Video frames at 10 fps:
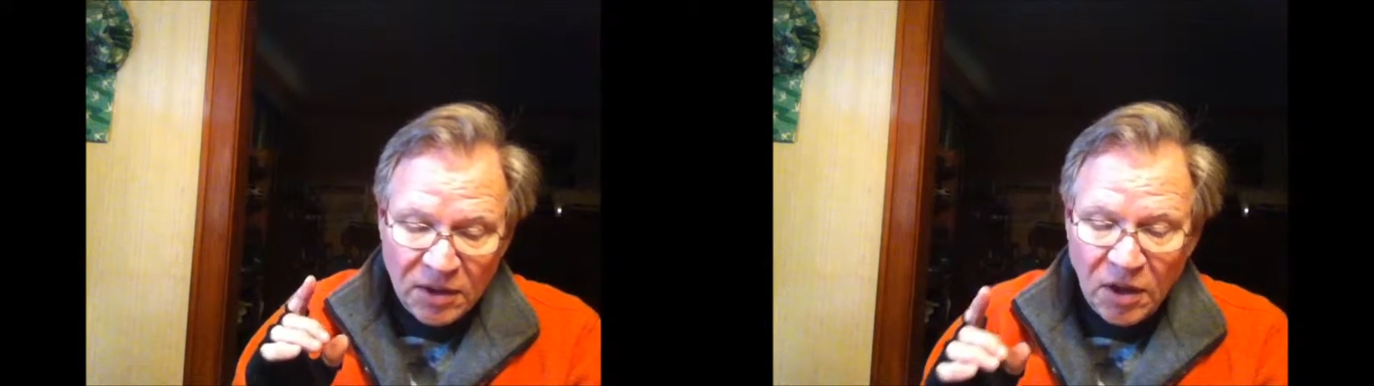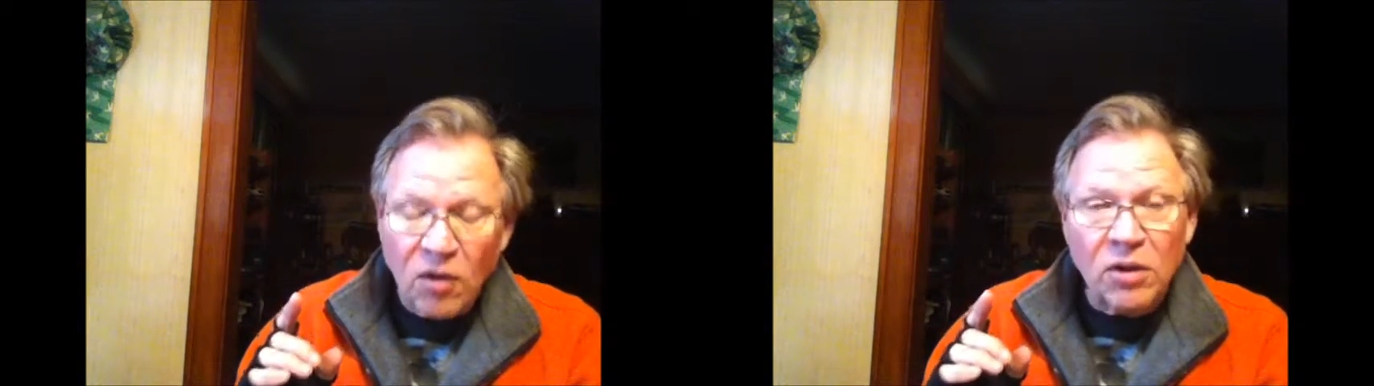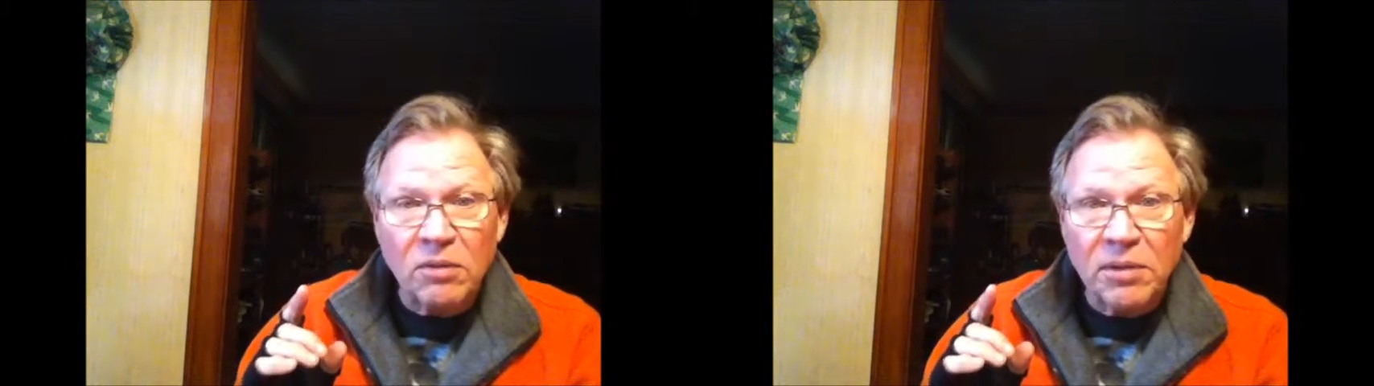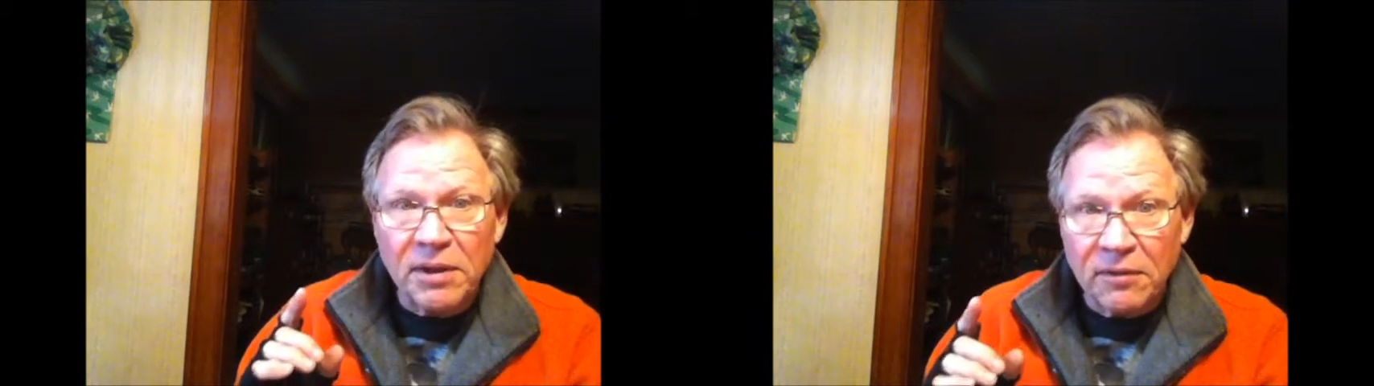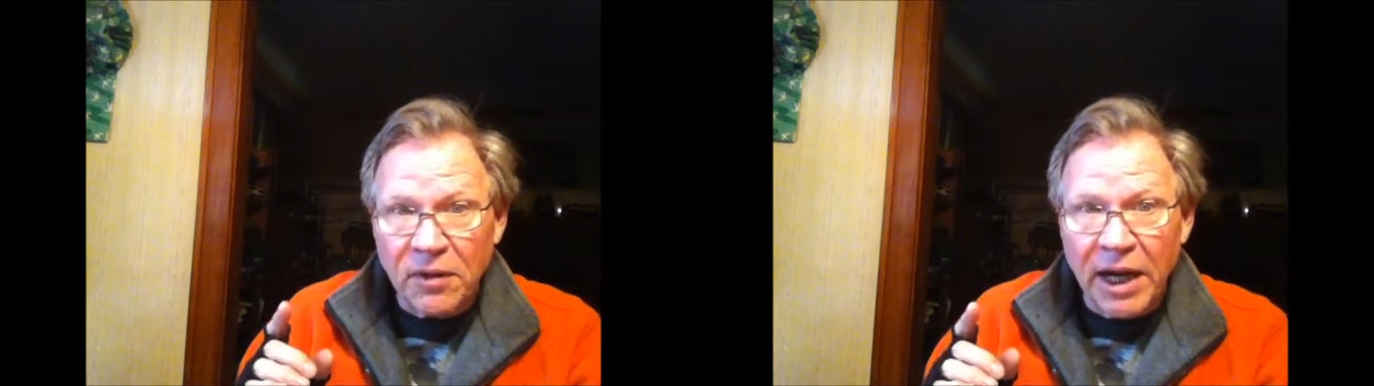Don't be
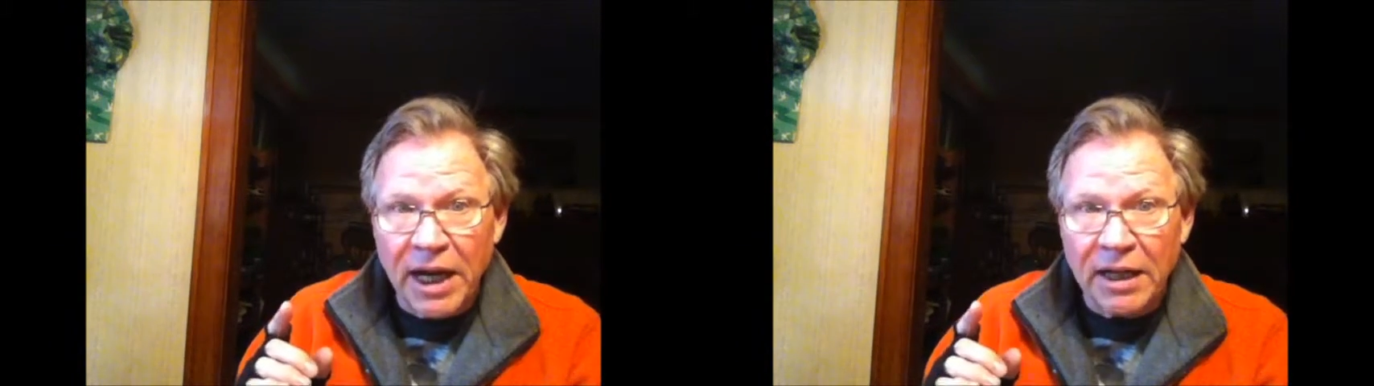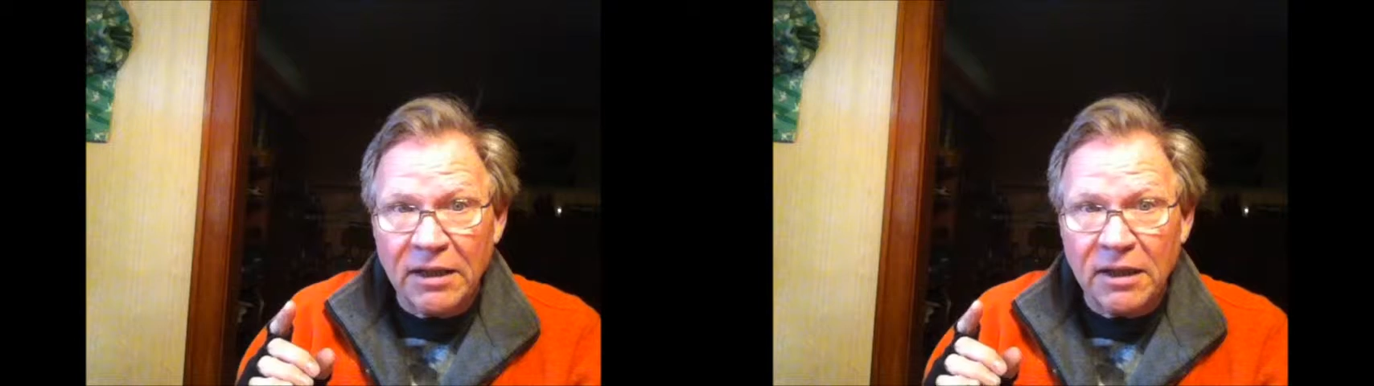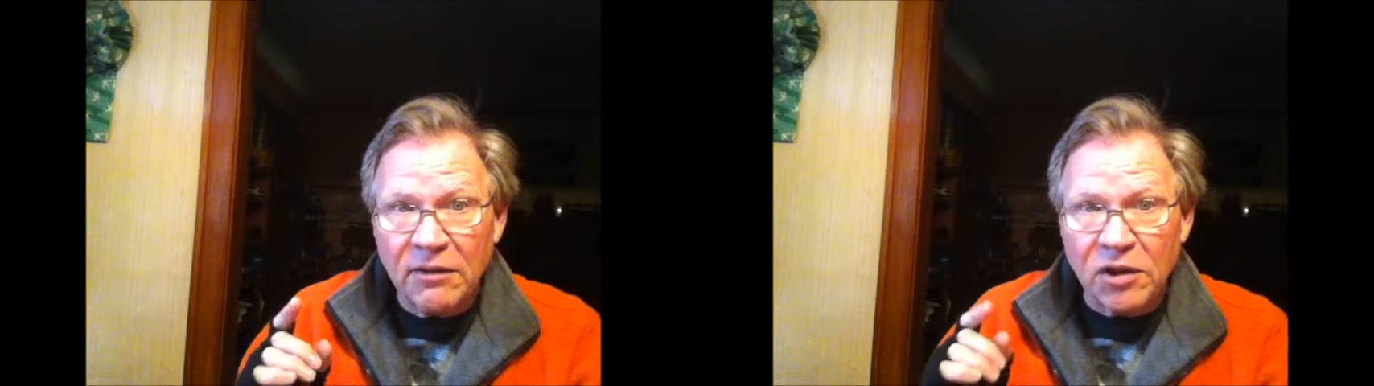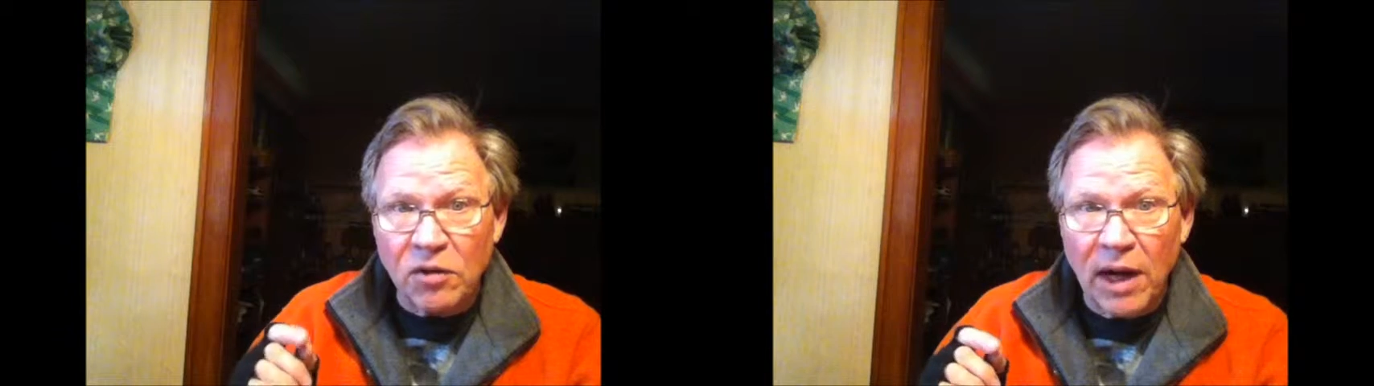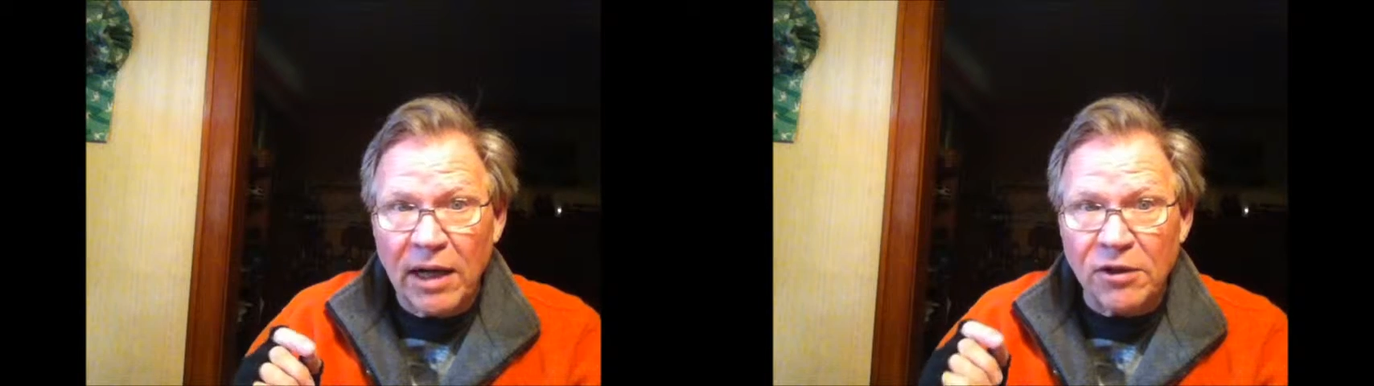afraid of the
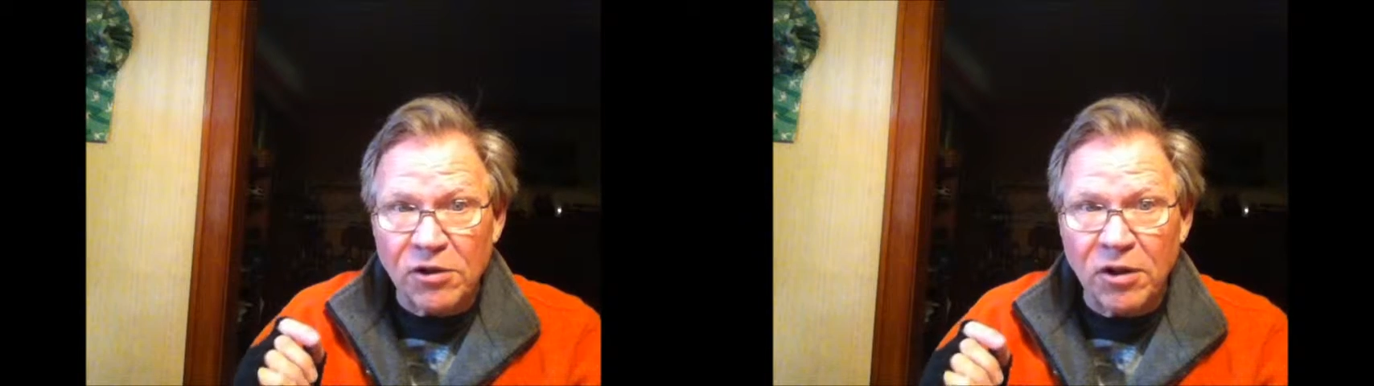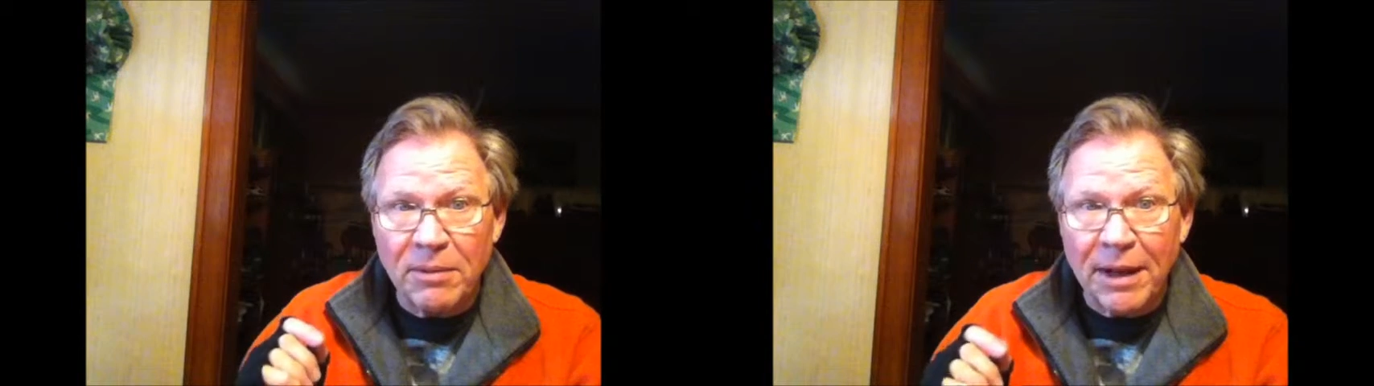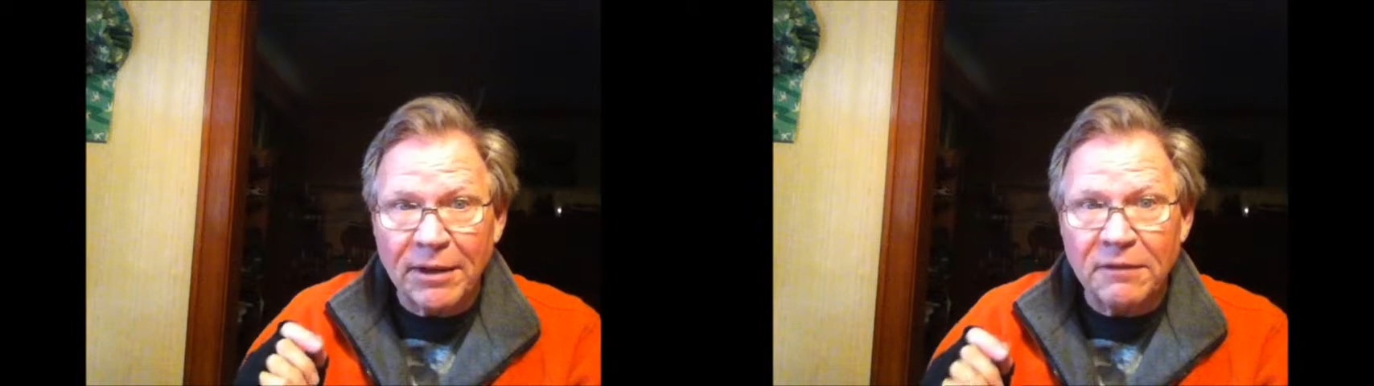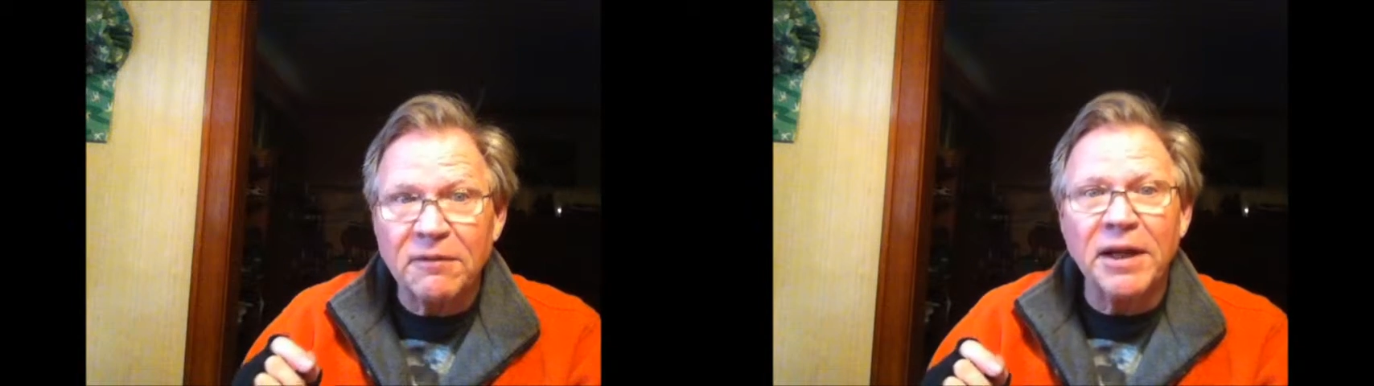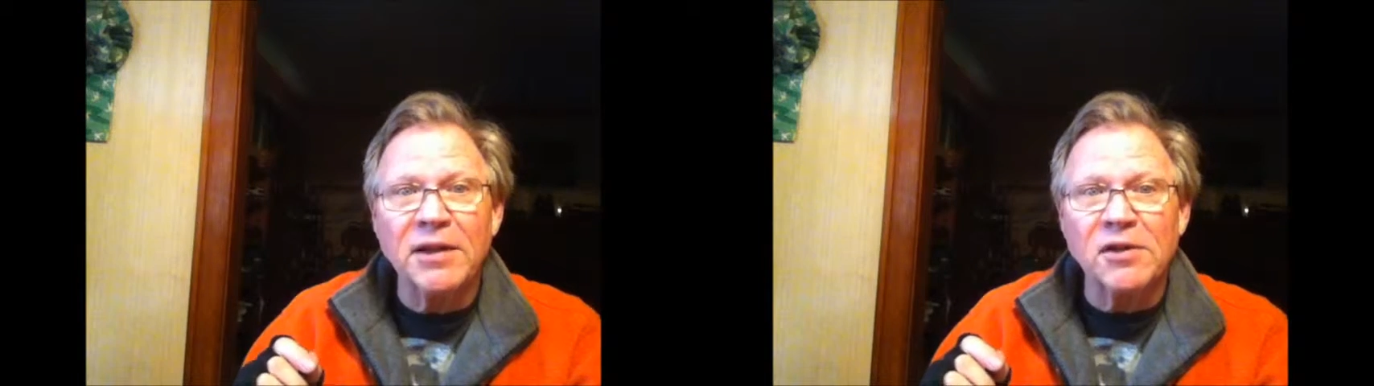trials you're about to
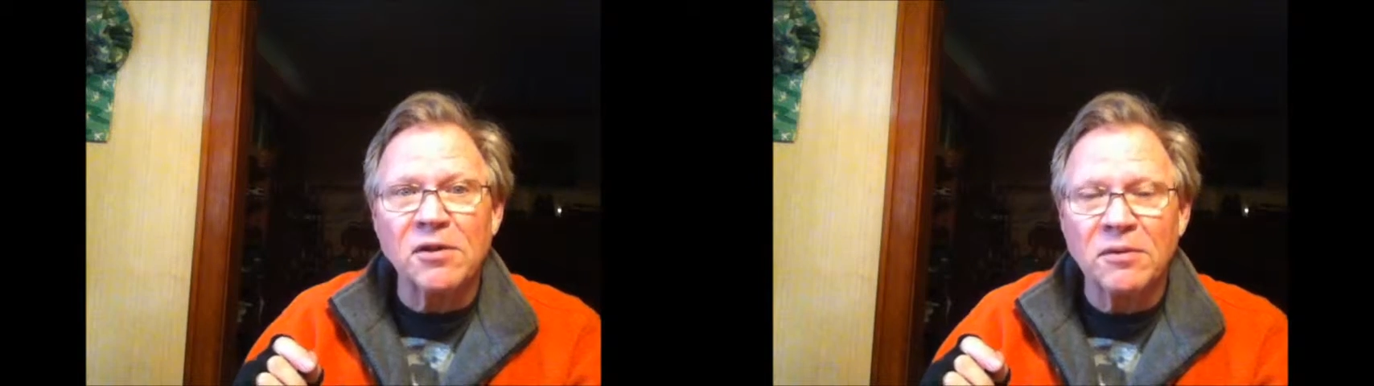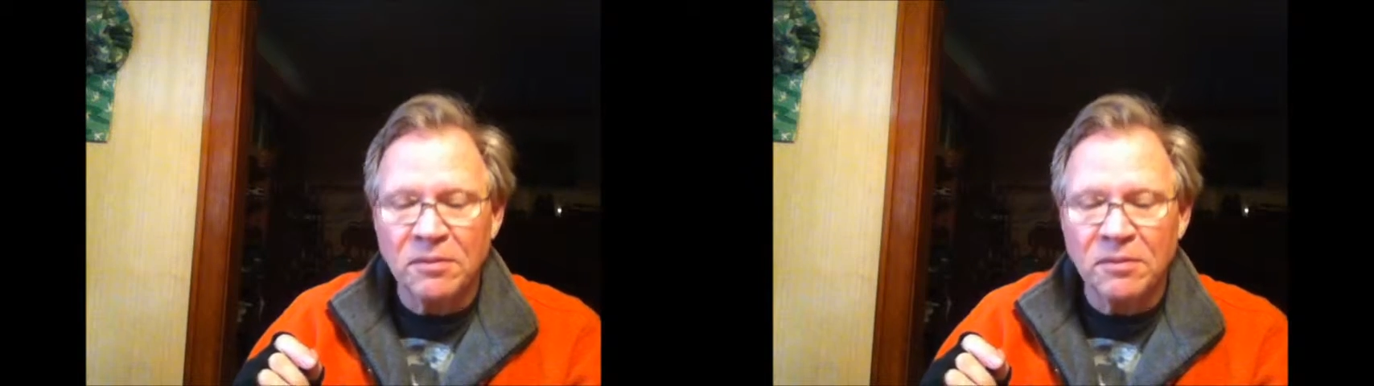face.